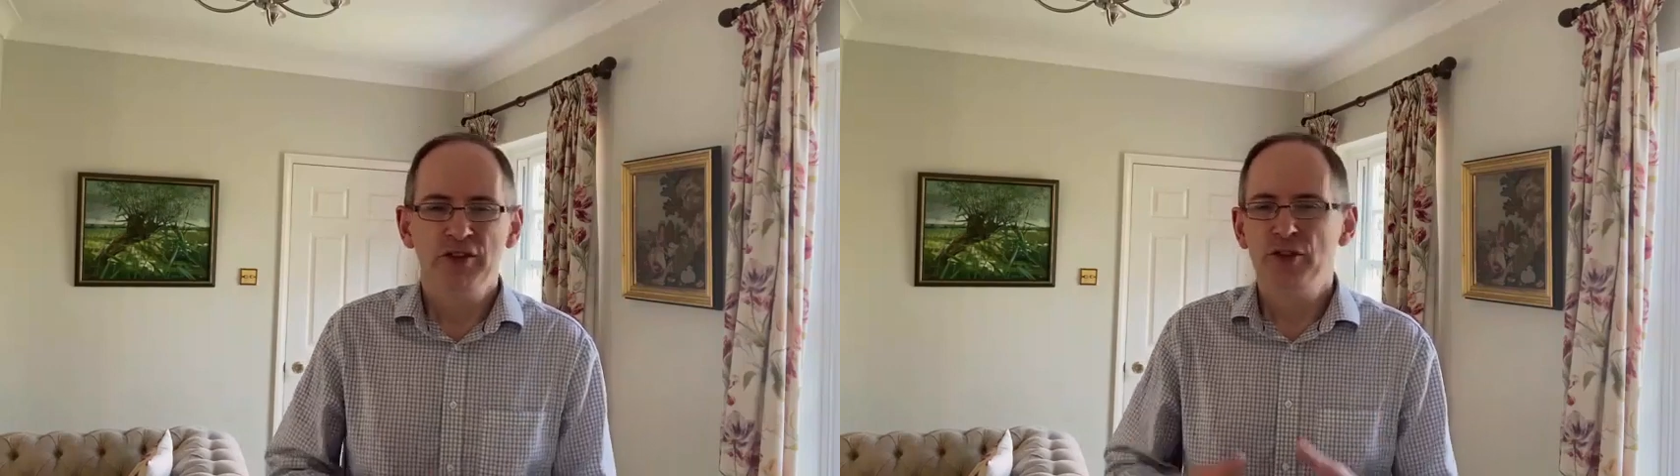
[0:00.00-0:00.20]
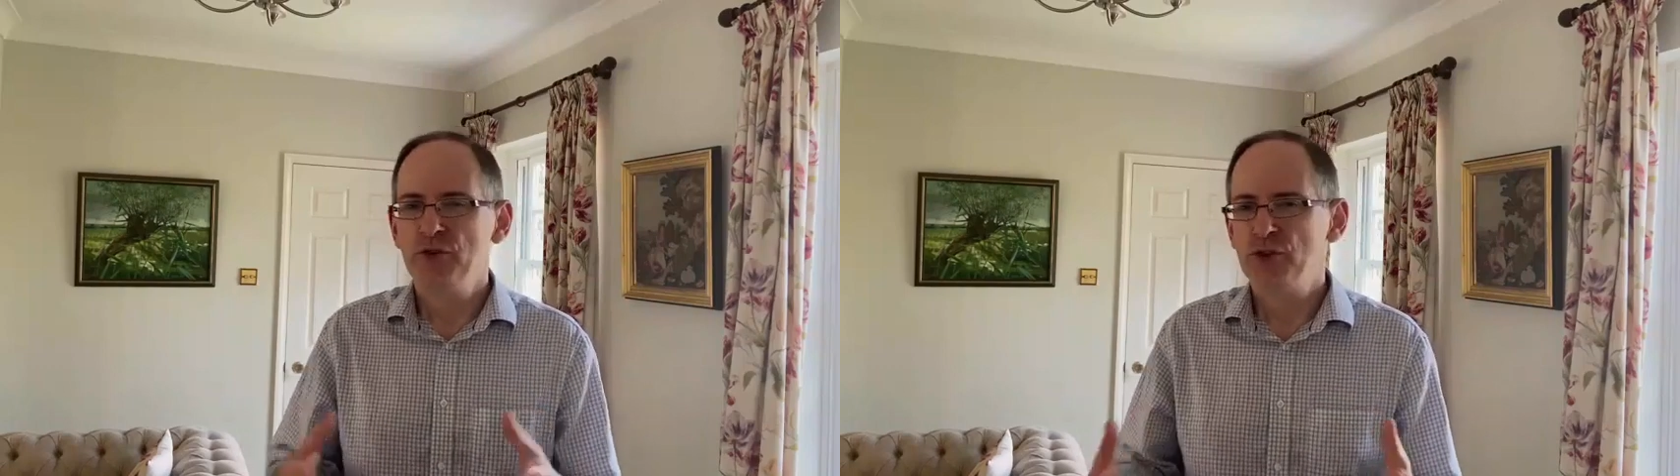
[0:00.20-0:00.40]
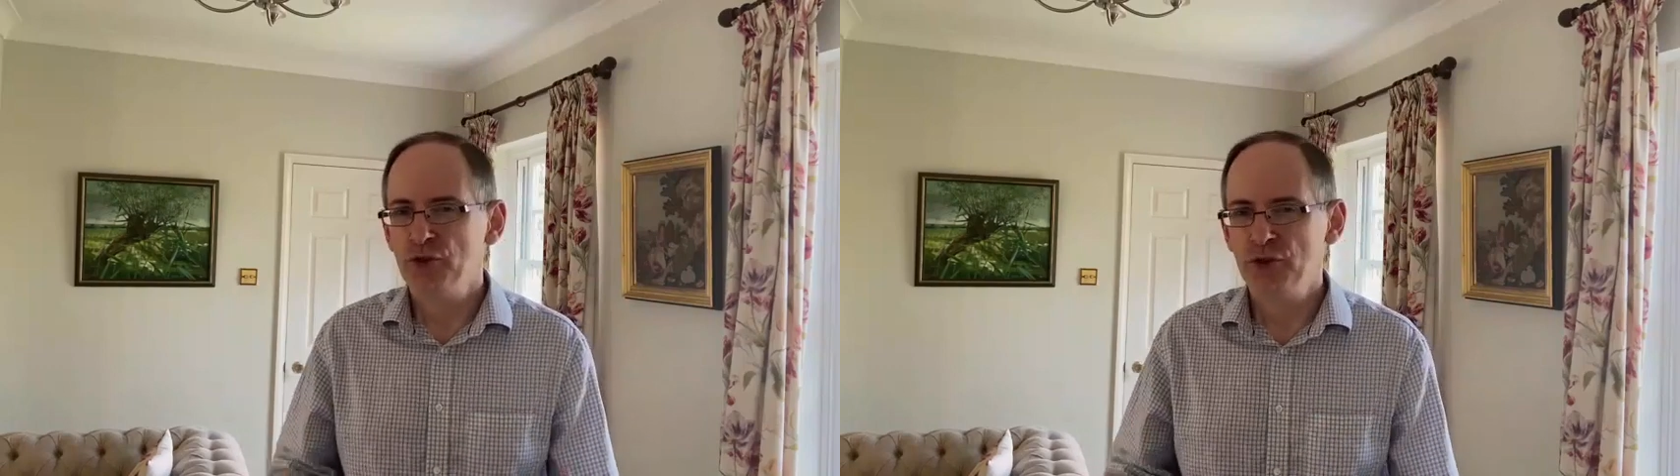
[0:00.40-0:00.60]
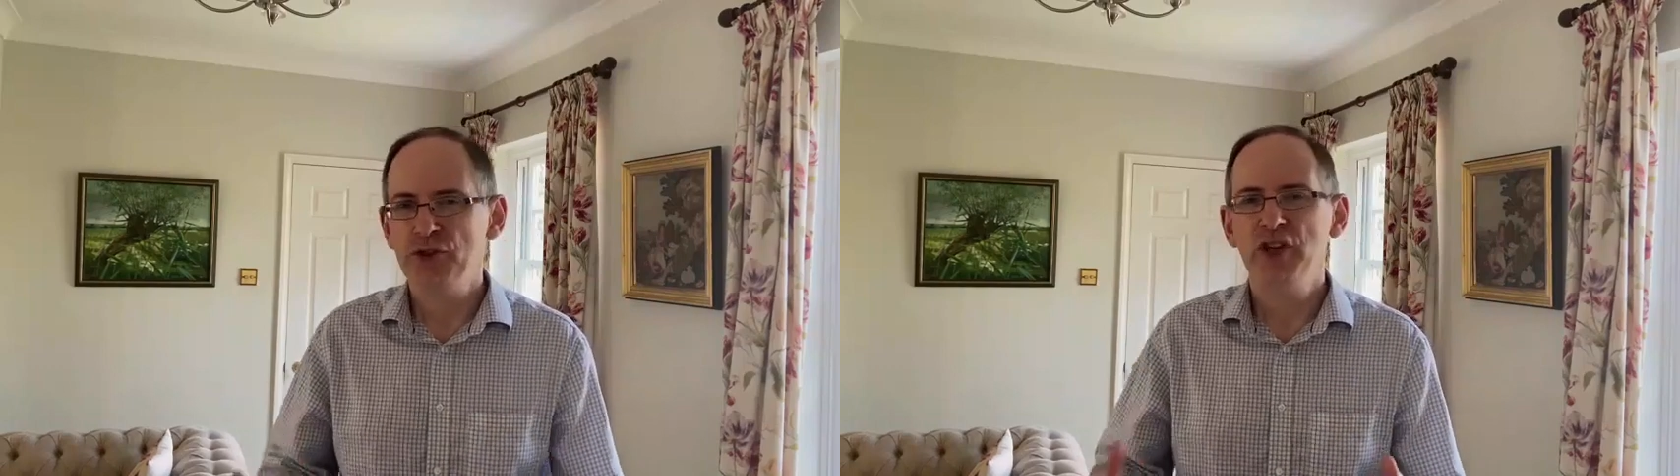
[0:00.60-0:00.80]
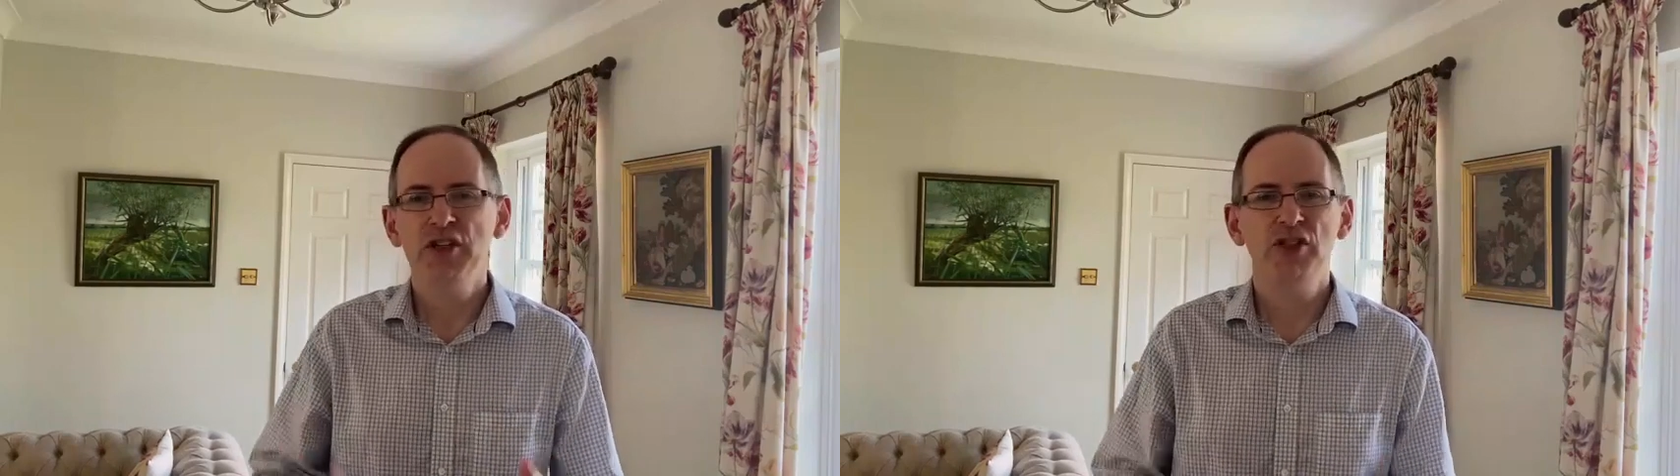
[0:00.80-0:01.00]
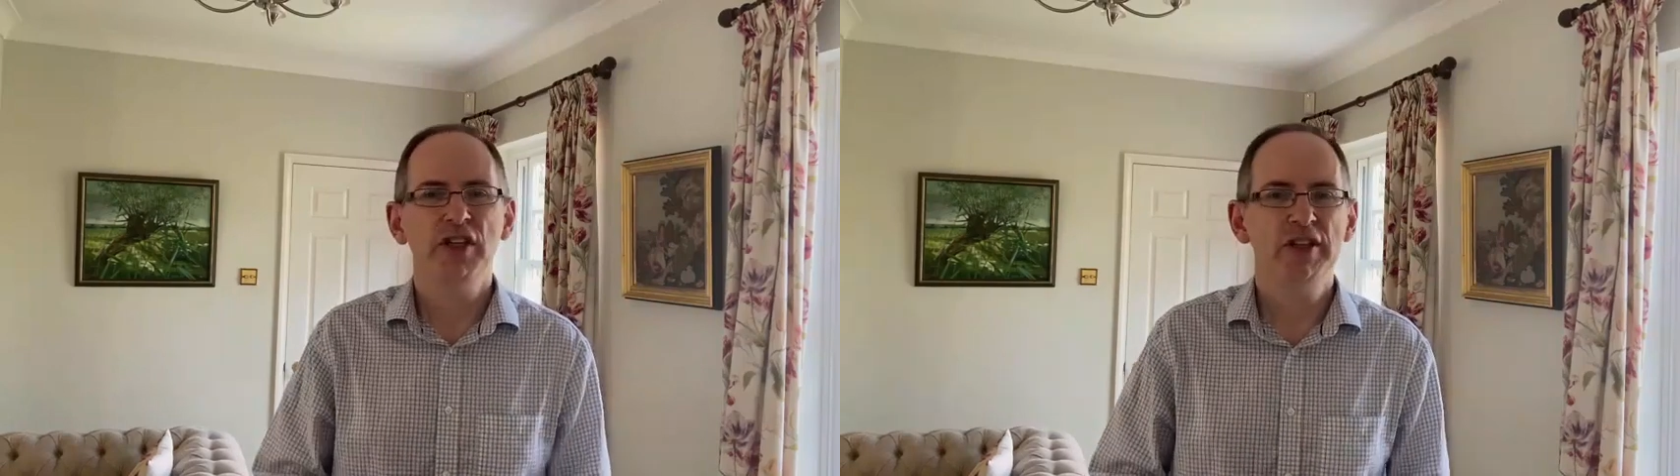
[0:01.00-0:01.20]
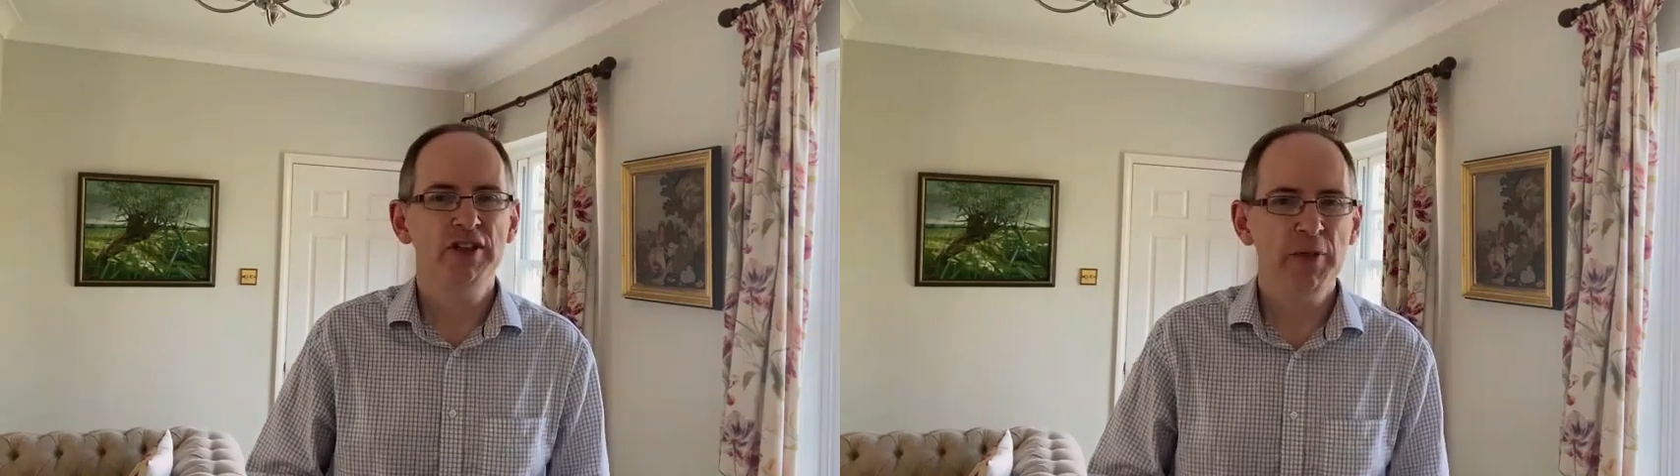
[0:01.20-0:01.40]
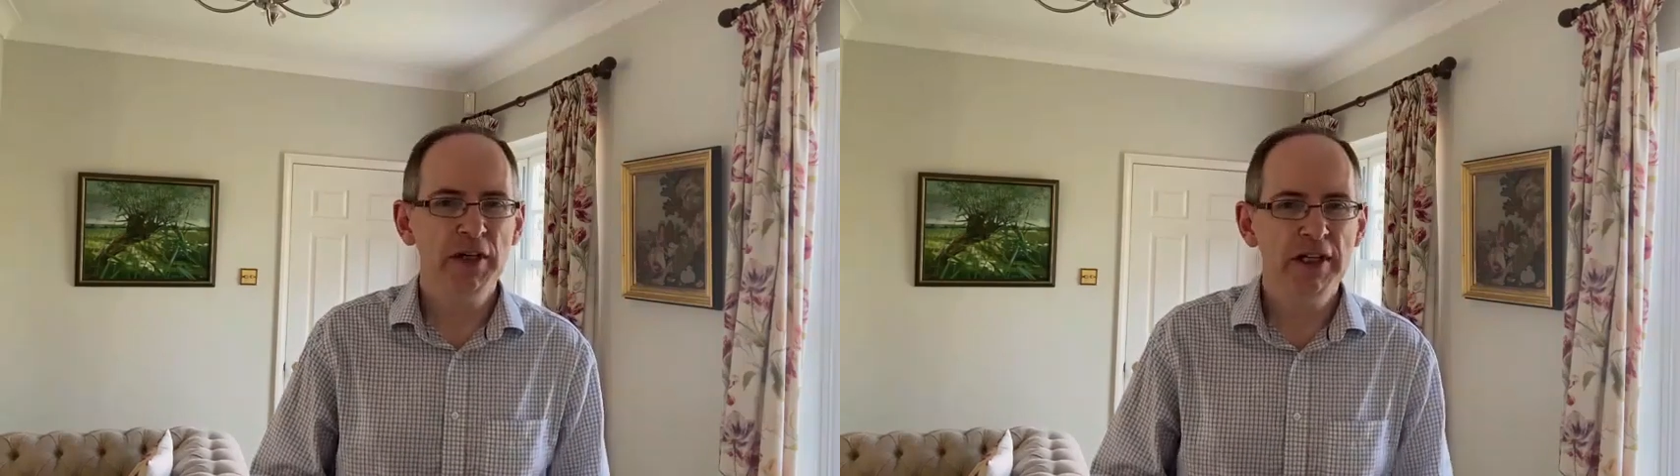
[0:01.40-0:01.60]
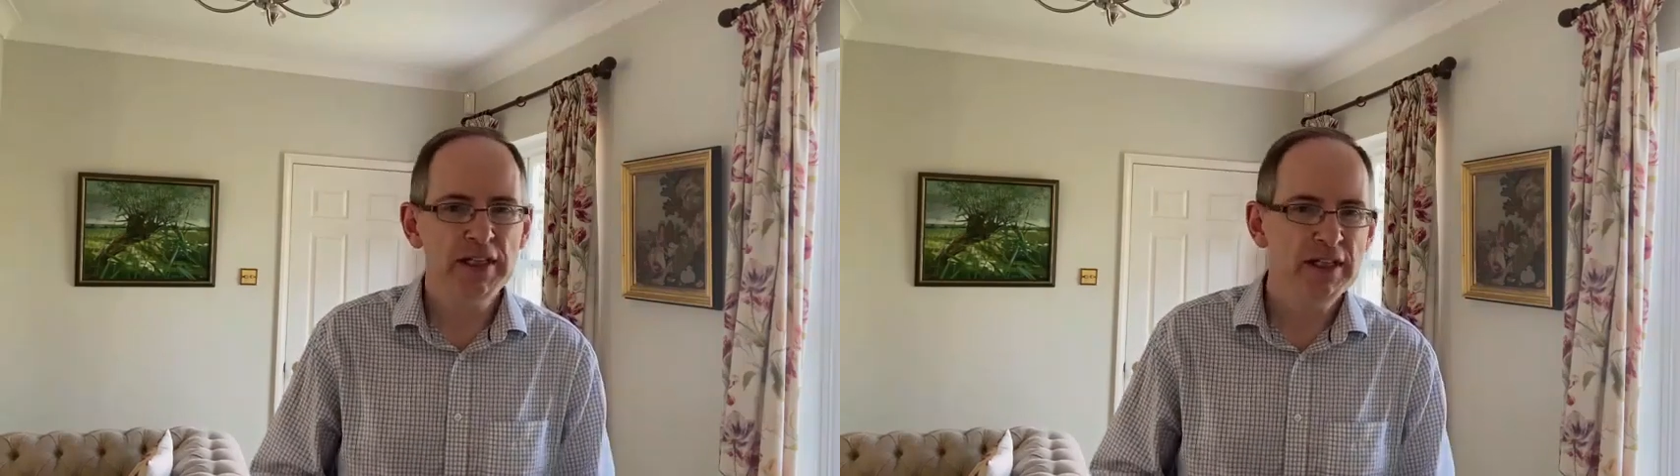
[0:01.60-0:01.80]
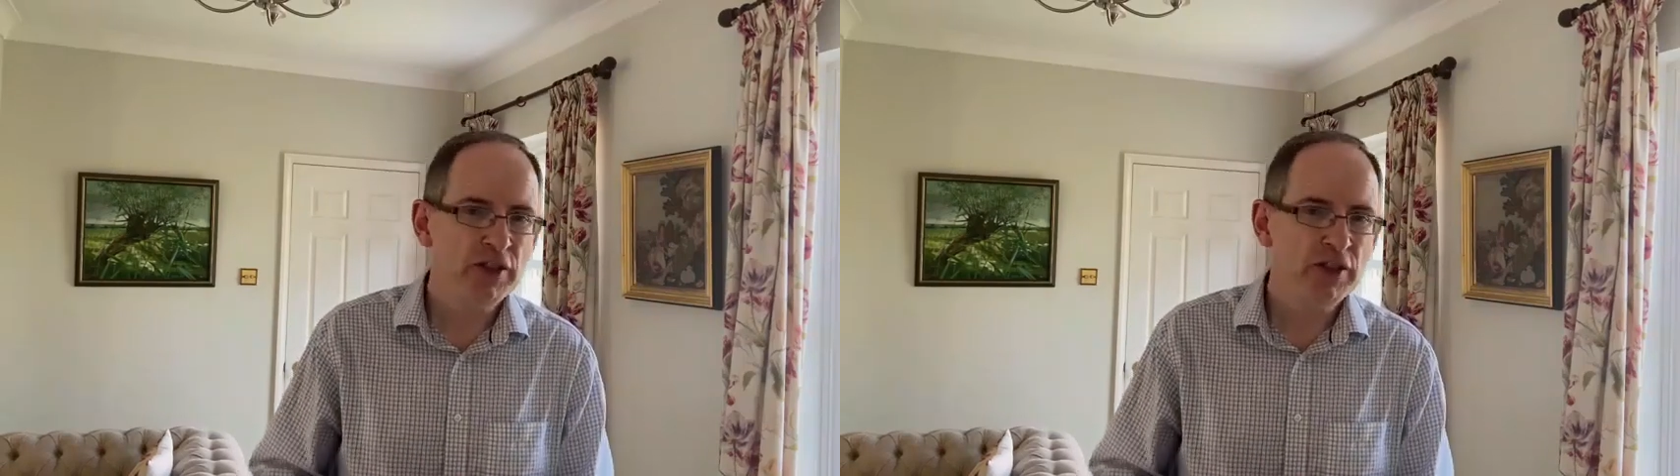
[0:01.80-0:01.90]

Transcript: Tutorial teaching is typically